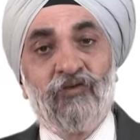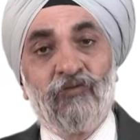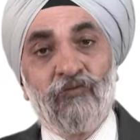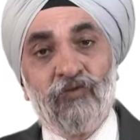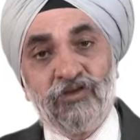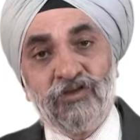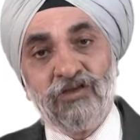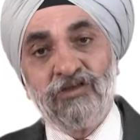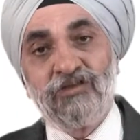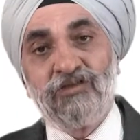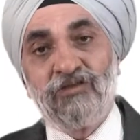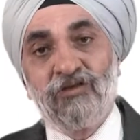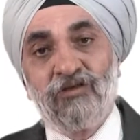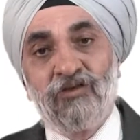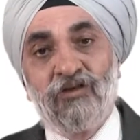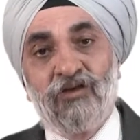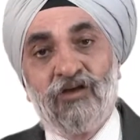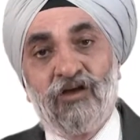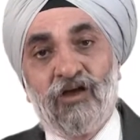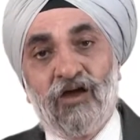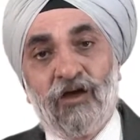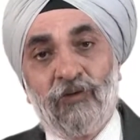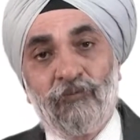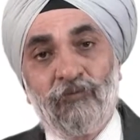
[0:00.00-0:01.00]
which is
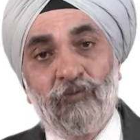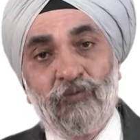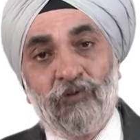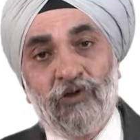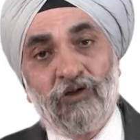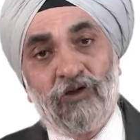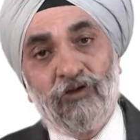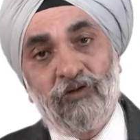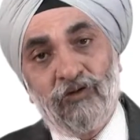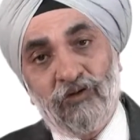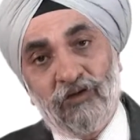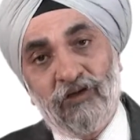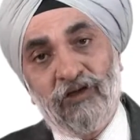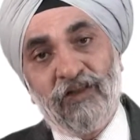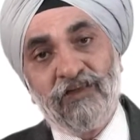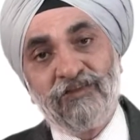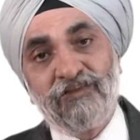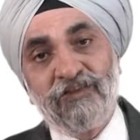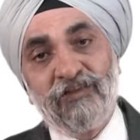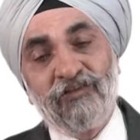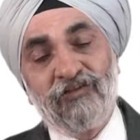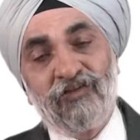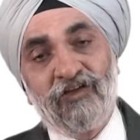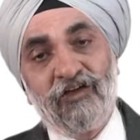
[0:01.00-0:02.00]

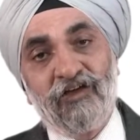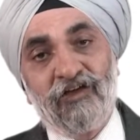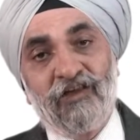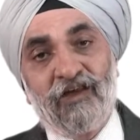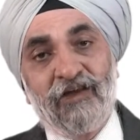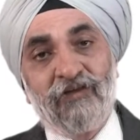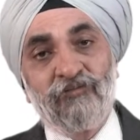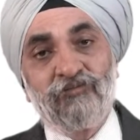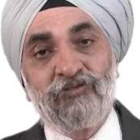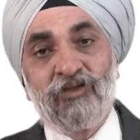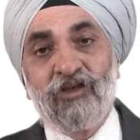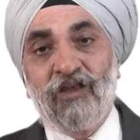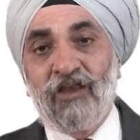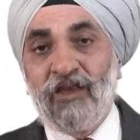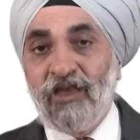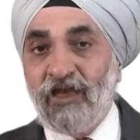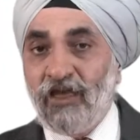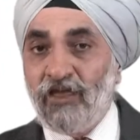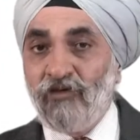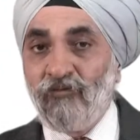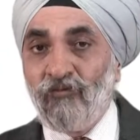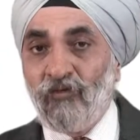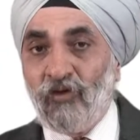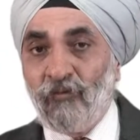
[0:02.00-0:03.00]
less than 3 times
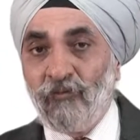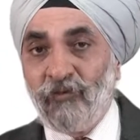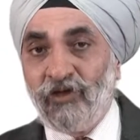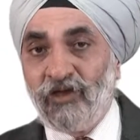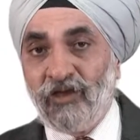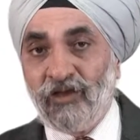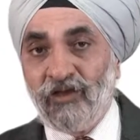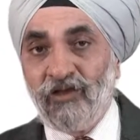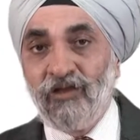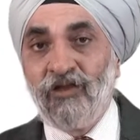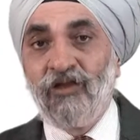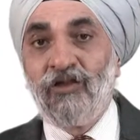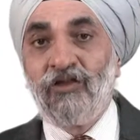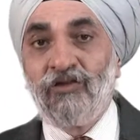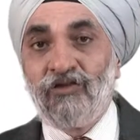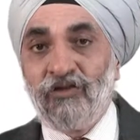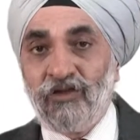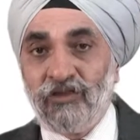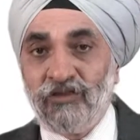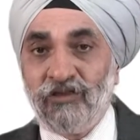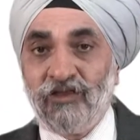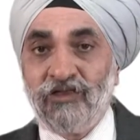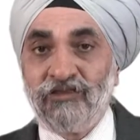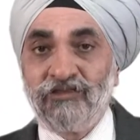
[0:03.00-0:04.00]
and vomiting,
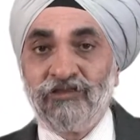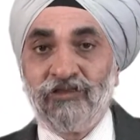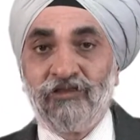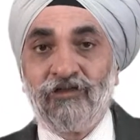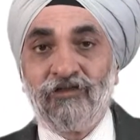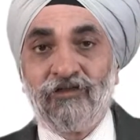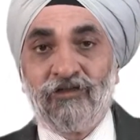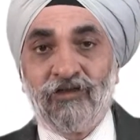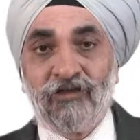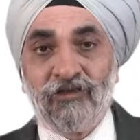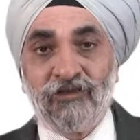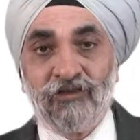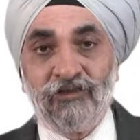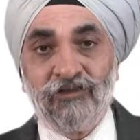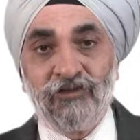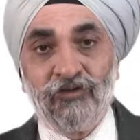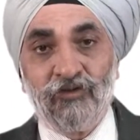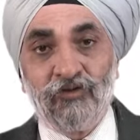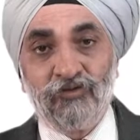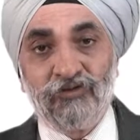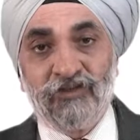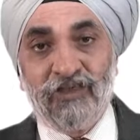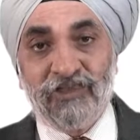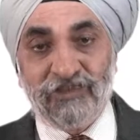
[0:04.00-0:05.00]
then consider drug
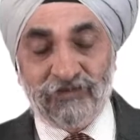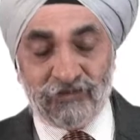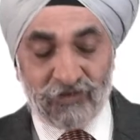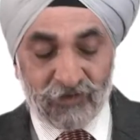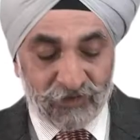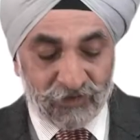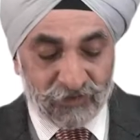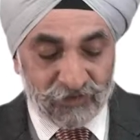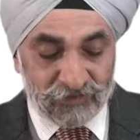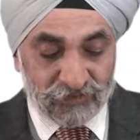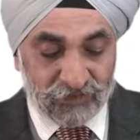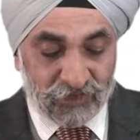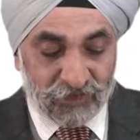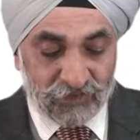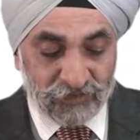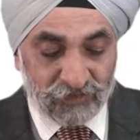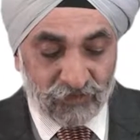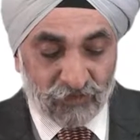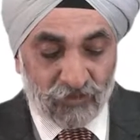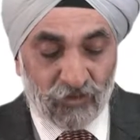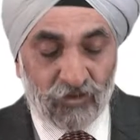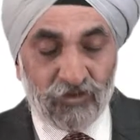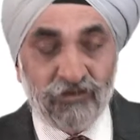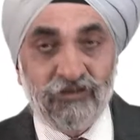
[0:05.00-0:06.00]
induced gastritis as
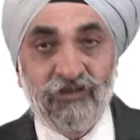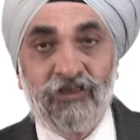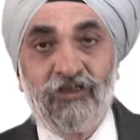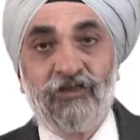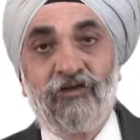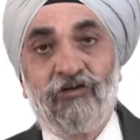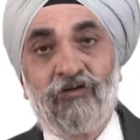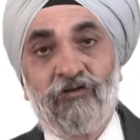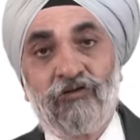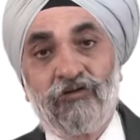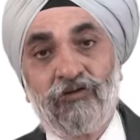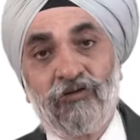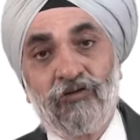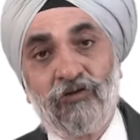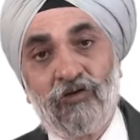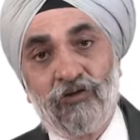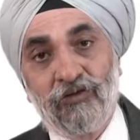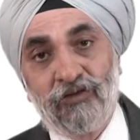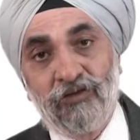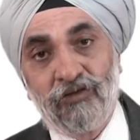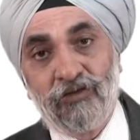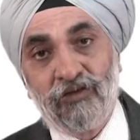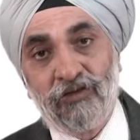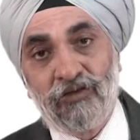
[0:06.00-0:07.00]
a cause and
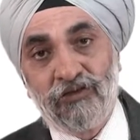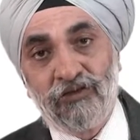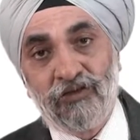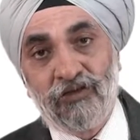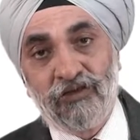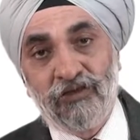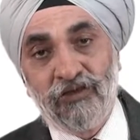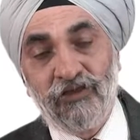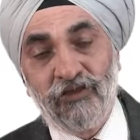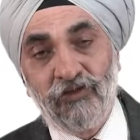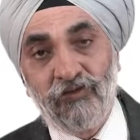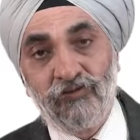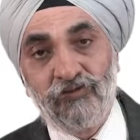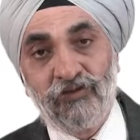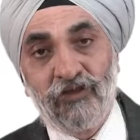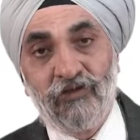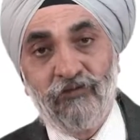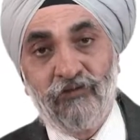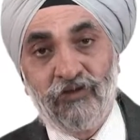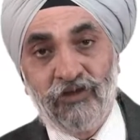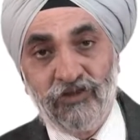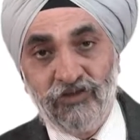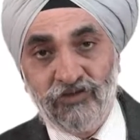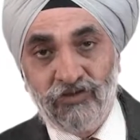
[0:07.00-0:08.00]
not a drug induced
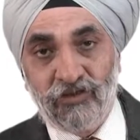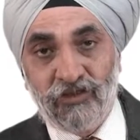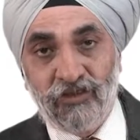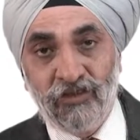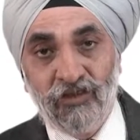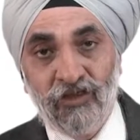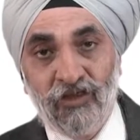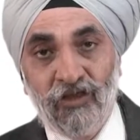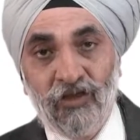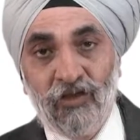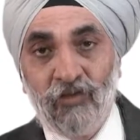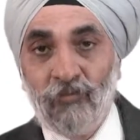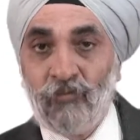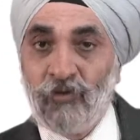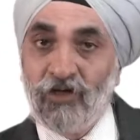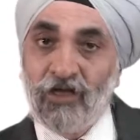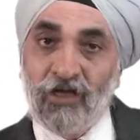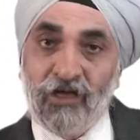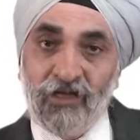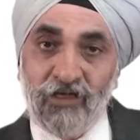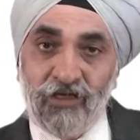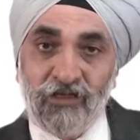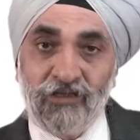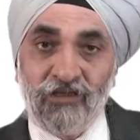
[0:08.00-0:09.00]
liver injury. But
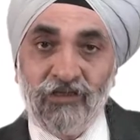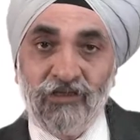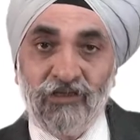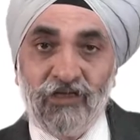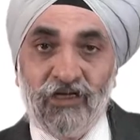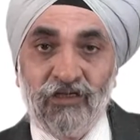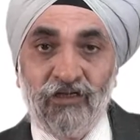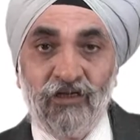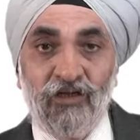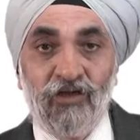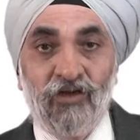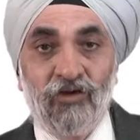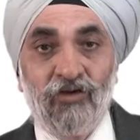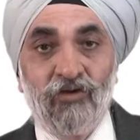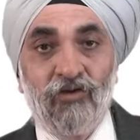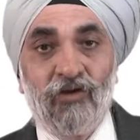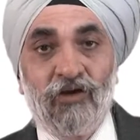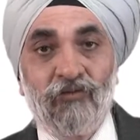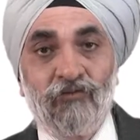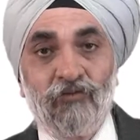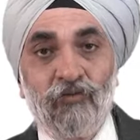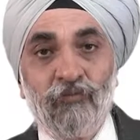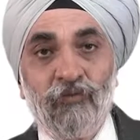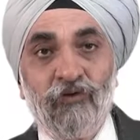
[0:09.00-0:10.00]
higher than that, you
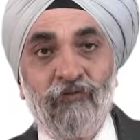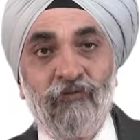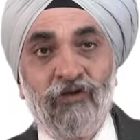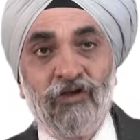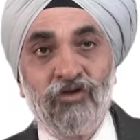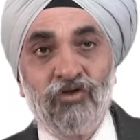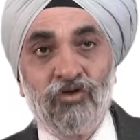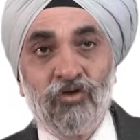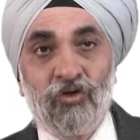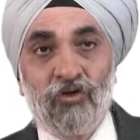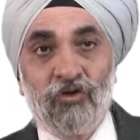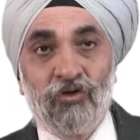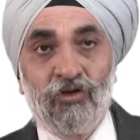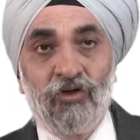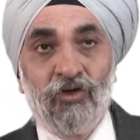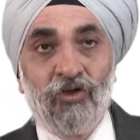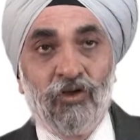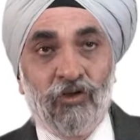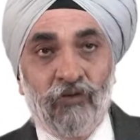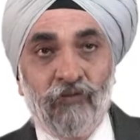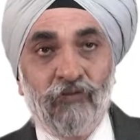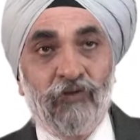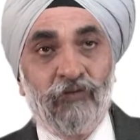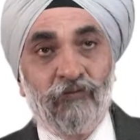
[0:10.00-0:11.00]
have to be very sure,
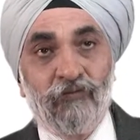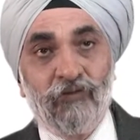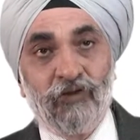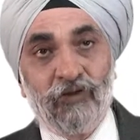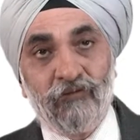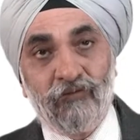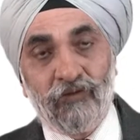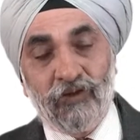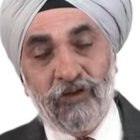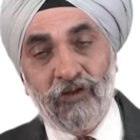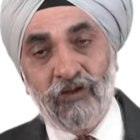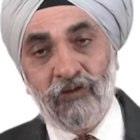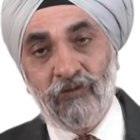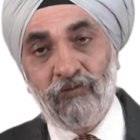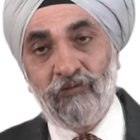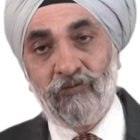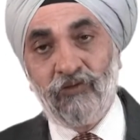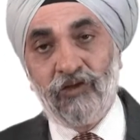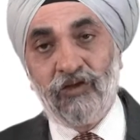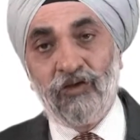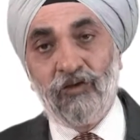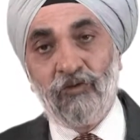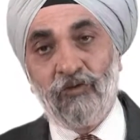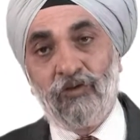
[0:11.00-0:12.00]

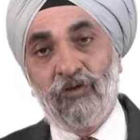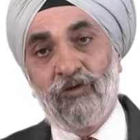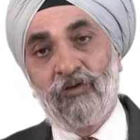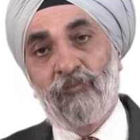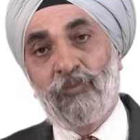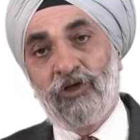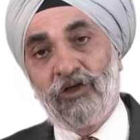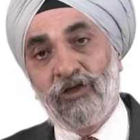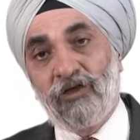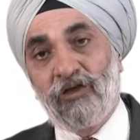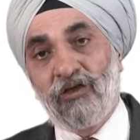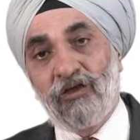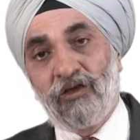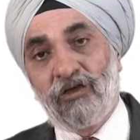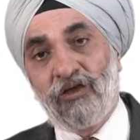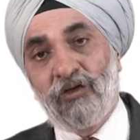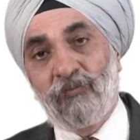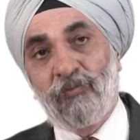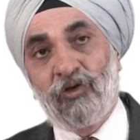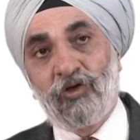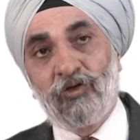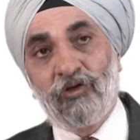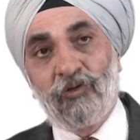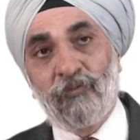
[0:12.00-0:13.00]
very particular
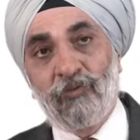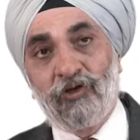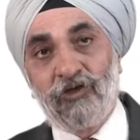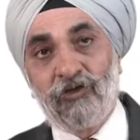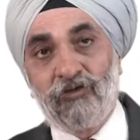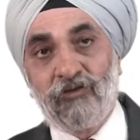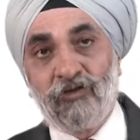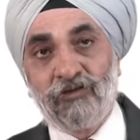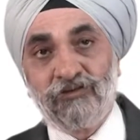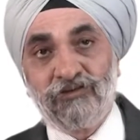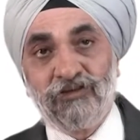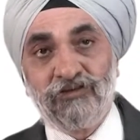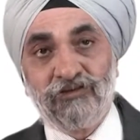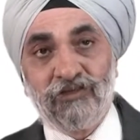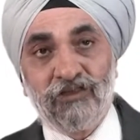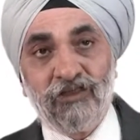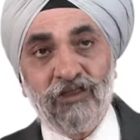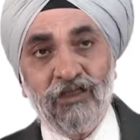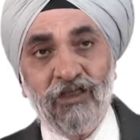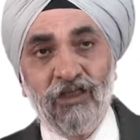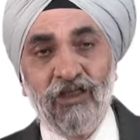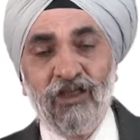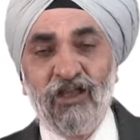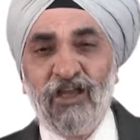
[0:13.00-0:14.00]
about
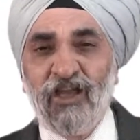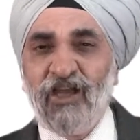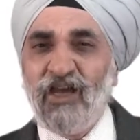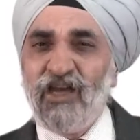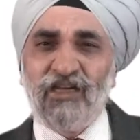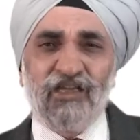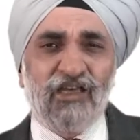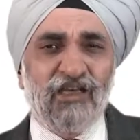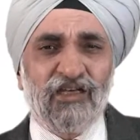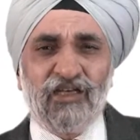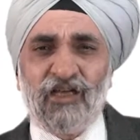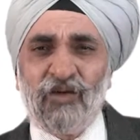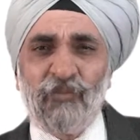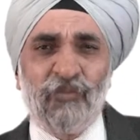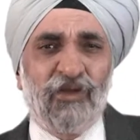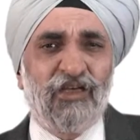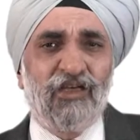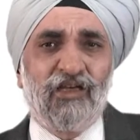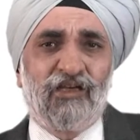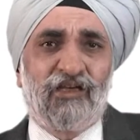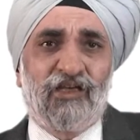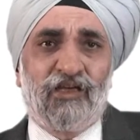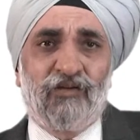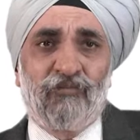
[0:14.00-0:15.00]
hepatotoxicity. It can come
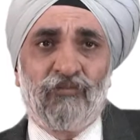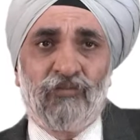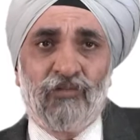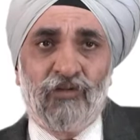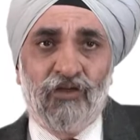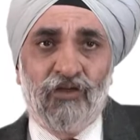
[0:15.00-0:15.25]
anytime.